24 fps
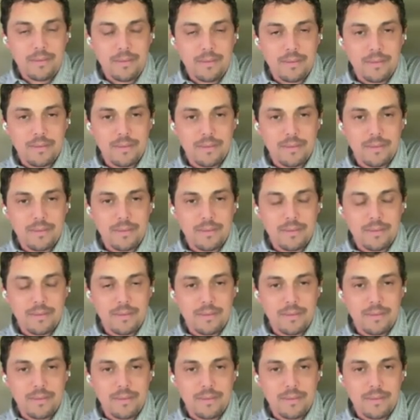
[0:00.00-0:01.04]

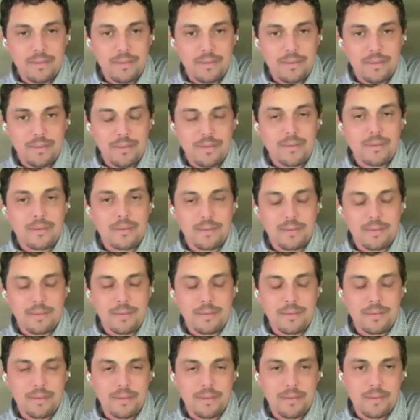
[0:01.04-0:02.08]

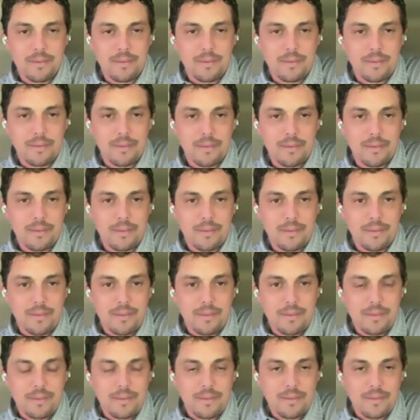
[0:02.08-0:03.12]

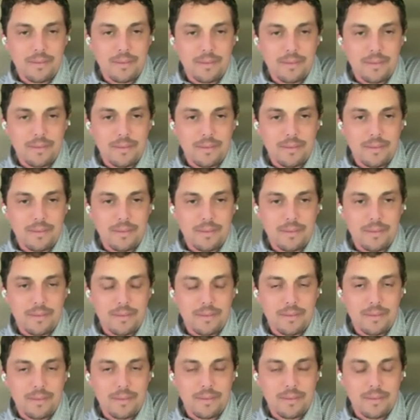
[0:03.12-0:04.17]

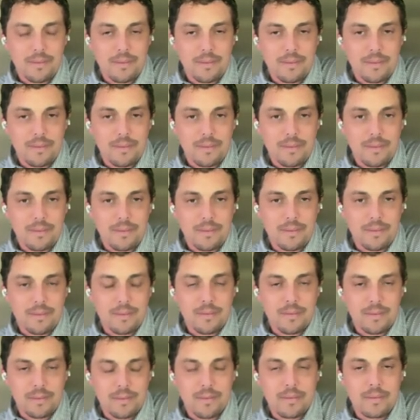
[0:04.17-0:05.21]

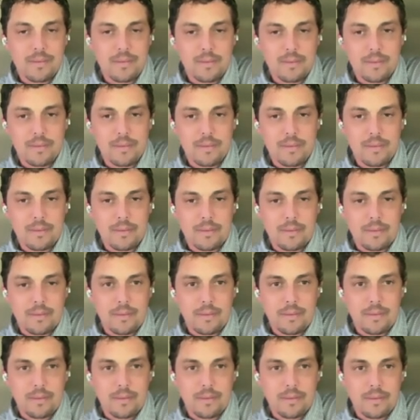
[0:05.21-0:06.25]

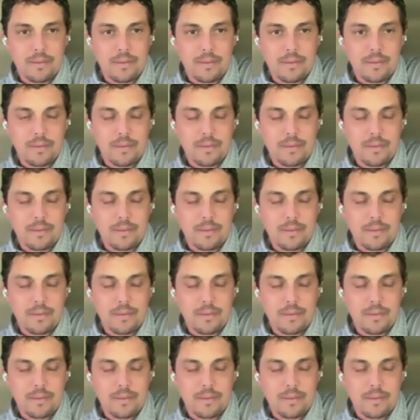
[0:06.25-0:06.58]
(not speaking)